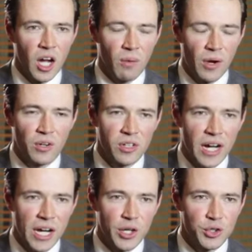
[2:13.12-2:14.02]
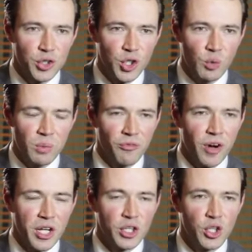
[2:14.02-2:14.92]
Around El Gallo 2, we've been
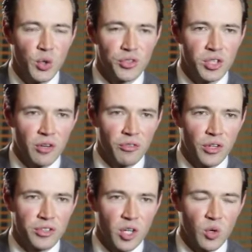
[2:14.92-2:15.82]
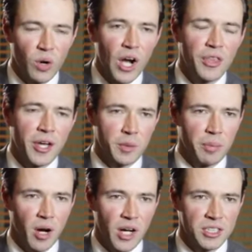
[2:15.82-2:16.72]
finding new discoveries around that
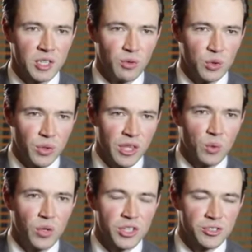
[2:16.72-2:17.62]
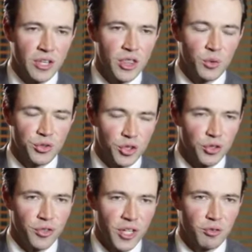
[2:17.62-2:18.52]
deposit, which we think will extend the
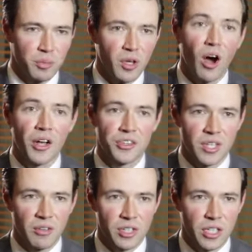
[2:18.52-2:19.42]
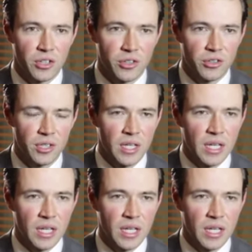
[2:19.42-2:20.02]
reserve life beyond 7 years.